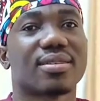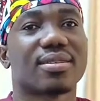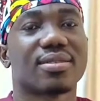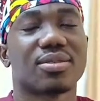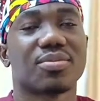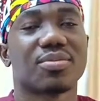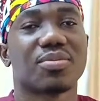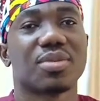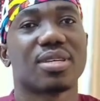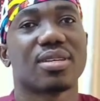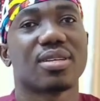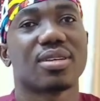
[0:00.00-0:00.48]

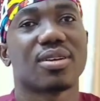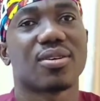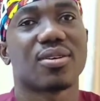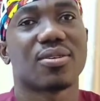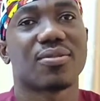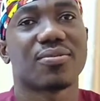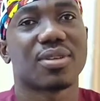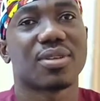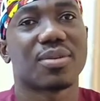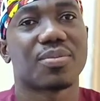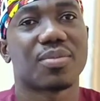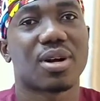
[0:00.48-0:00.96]
anatomy
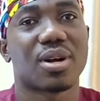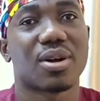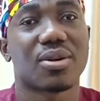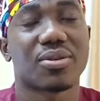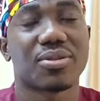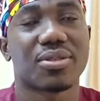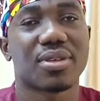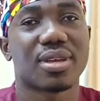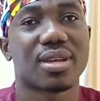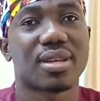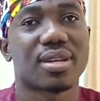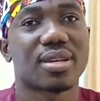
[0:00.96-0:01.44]
of the
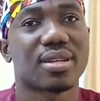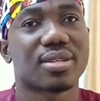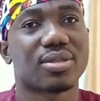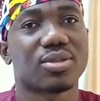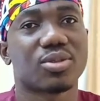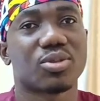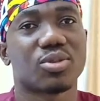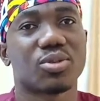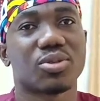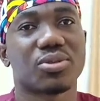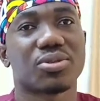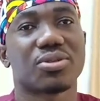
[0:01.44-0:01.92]
mouth and the
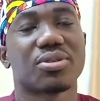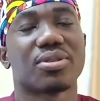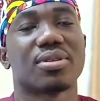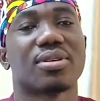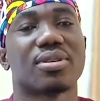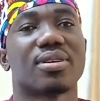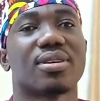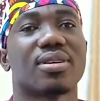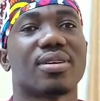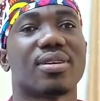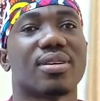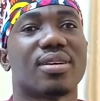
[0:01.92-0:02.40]
tooth,
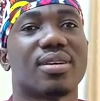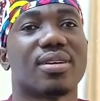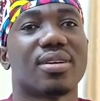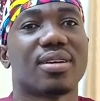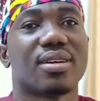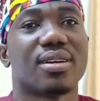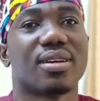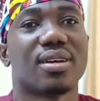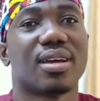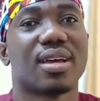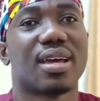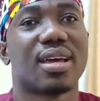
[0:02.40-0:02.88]

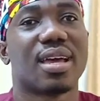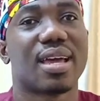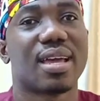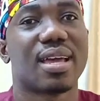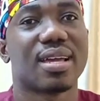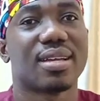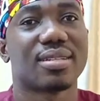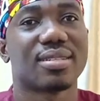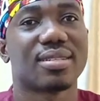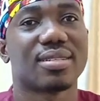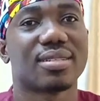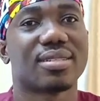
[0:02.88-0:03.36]

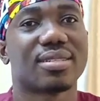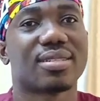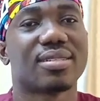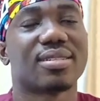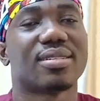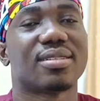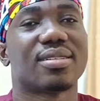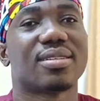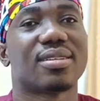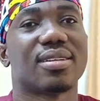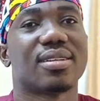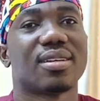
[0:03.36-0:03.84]
and
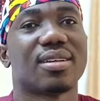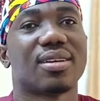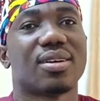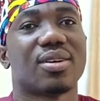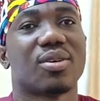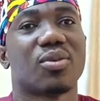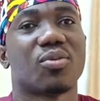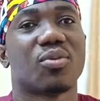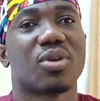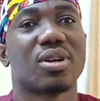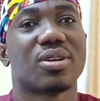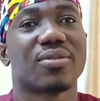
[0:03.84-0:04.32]

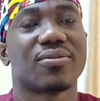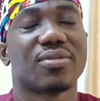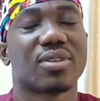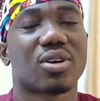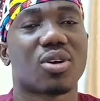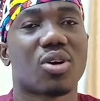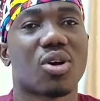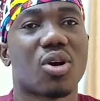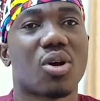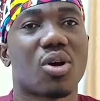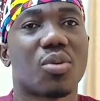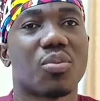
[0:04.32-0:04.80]
one of the
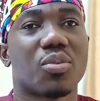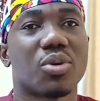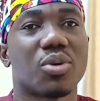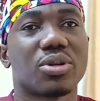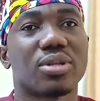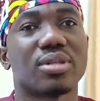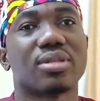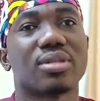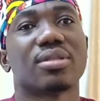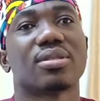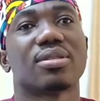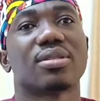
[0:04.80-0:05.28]

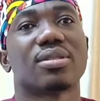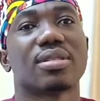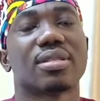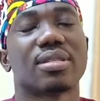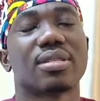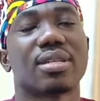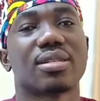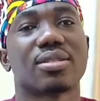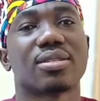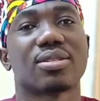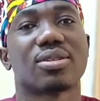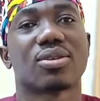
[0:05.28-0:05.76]
common
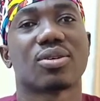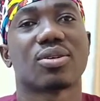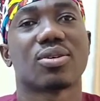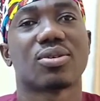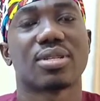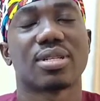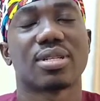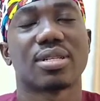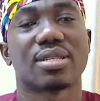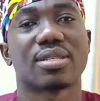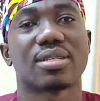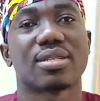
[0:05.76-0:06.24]
dental
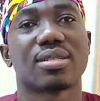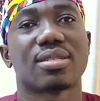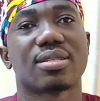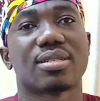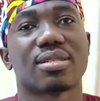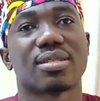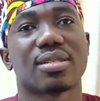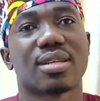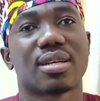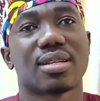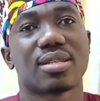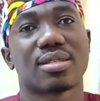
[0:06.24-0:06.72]

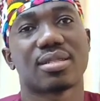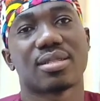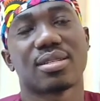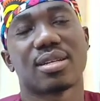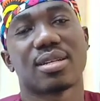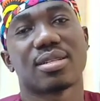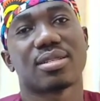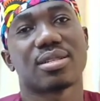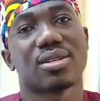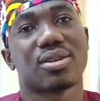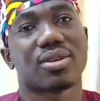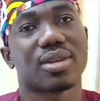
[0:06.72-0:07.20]
conditions, that is
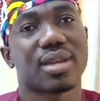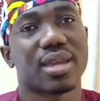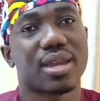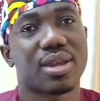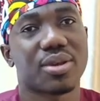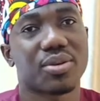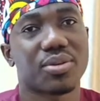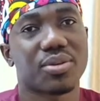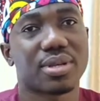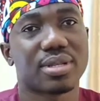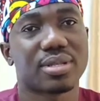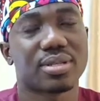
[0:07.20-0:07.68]
dental
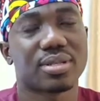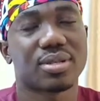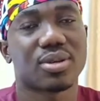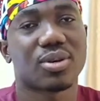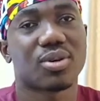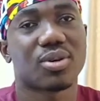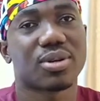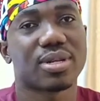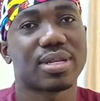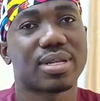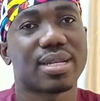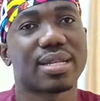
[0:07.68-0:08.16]
caries
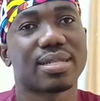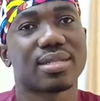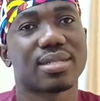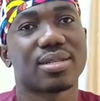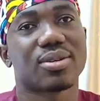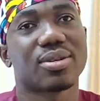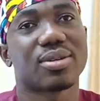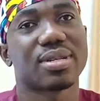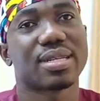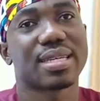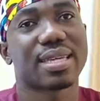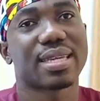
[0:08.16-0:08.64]
or
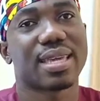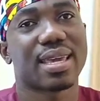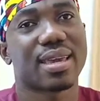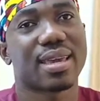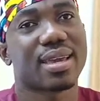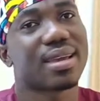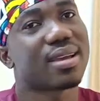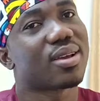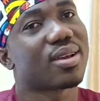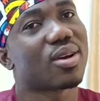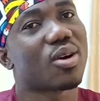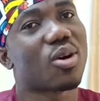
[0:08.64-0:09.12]
dental
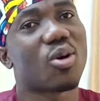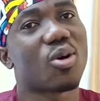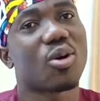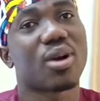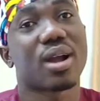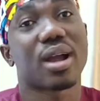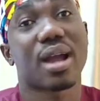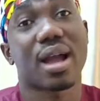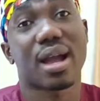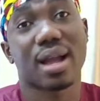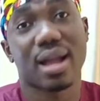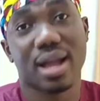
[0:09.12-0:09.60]
decay, or
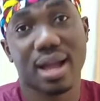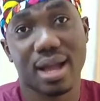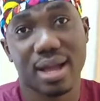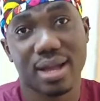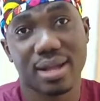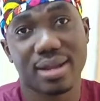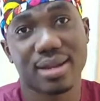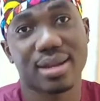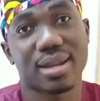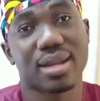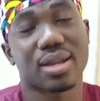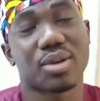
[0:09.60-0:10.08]
caca
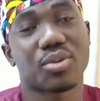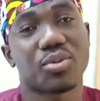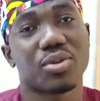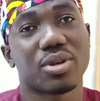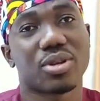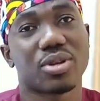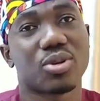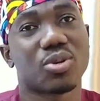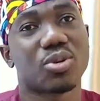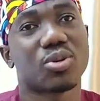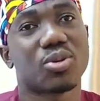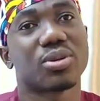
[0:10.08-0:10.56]
like we
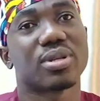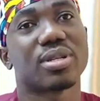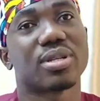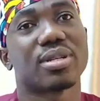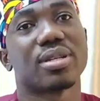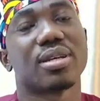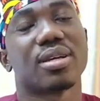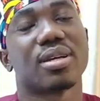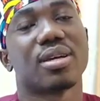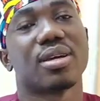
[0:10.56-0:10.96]
know it.